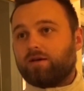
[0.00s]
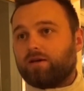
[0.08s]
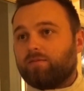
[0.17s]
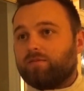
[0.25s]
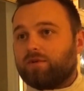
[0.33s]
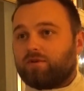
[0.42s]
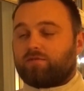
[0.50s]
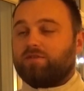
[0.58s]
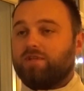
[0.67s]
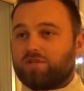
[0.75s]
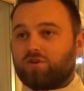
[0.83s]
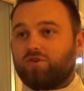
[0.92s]
And
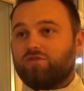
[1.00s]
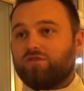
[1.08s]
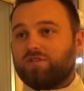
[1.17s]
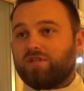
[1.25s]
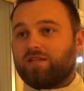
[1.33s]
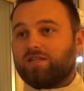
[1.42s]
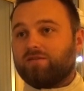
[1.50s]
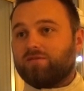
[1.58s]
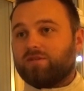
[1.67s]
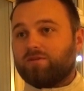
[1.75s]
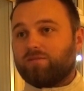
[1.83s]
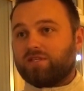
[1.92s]
obviously it's cost to say
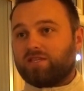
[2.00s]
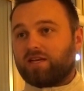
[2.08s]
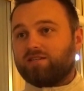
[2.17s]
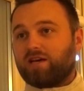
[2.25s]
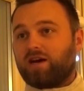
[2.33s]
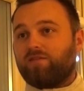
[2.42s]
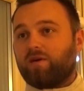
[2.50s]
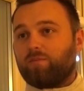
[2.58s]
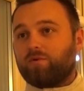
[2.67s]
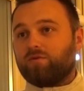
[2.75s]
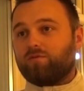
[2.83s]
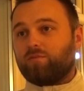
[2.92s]
there's mistakes that have
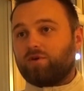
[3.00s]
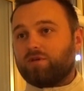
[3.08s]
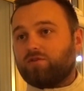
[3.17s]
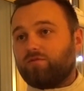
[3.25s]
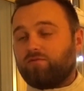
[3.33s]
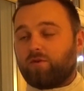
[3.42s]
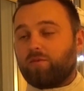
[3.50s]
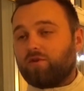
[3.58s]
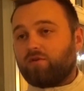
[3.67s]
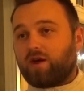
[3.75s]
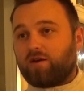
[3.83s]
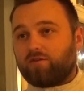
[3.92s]
happened, but it's come from
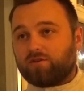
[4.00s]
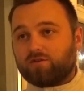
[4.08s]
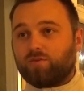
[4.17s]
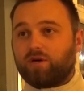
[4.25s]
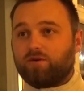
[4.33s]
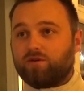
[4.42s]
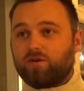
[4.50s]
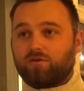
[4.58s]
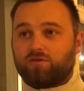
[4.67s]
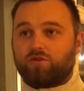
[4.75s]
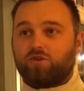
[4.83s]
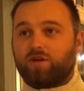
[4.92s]
other areas as well, you know,
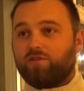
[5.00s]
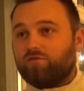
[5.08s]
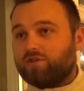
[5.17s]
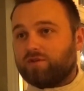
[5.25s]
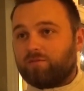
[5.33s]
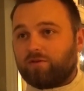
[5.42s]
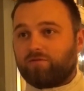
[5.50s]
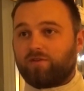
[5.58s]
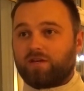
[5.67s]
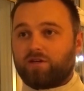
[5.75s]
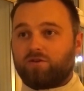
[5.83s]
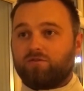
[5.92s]
tracking runners in
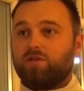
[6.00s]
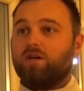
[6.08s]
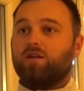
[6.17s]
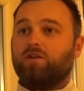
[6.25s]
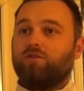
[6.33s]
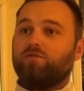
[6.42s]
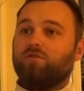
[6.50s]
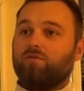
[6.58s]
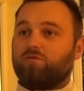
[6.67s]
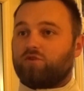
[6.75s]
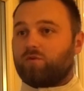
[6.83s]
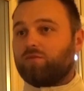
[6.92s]
midfield, not doing the
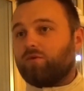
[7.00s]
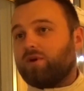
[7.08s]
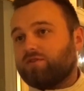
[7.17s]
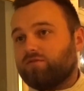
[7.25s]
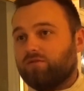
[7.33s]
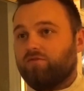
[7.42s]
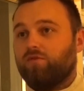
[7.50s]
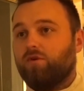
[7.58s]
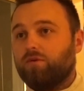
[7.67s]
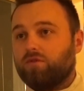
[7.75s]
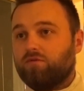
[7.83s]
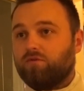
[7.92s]
job that we asked for the
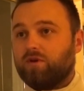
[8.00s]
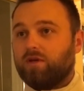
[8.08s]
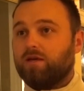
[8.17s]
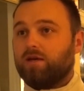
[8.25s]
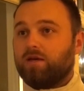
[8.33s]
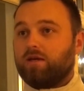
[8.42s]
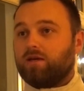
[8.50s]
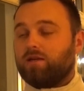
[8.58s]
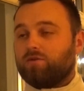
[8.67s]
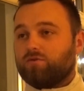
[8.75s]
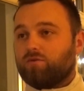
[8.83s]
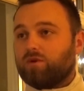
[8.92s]
forward three,
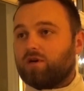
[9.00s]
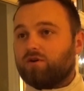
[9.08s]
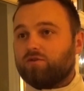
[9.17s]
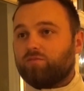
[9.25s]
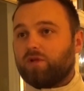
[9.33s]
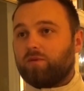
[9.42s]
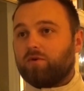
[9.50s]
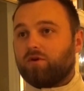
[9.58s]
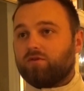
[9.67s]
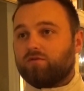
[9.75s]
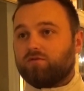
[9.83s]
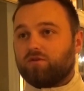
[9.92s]
you know, so we can't just blame it
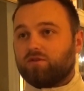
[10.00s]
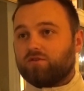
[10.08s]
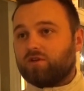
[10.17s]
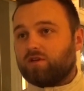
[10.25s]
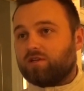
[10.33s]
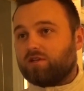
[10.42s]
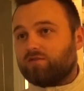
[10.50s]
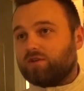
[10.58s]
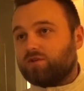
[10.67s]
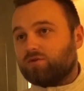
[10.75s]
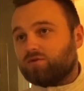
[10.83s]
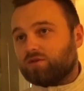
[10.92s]
on certain
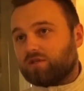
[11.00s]
individuals.